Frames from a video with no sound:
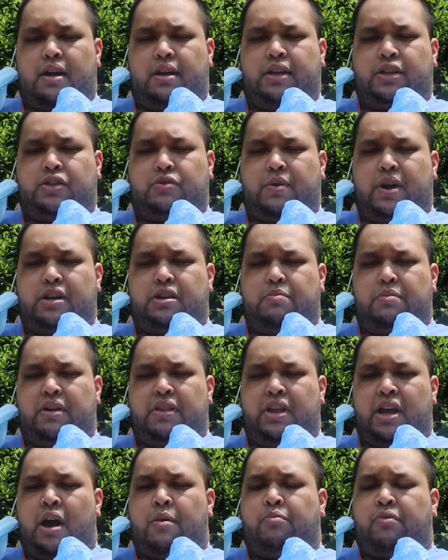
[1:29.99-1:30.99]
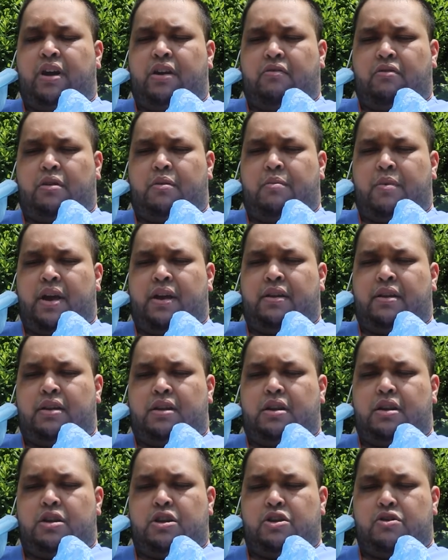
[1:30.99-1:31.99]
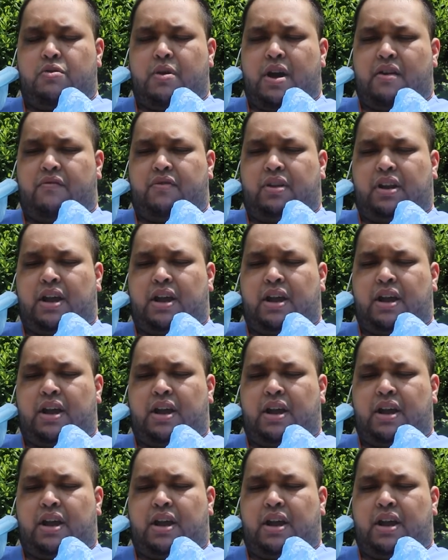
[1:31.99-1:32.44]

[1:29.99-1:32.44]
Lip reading: it's great to be in the operating room, and you have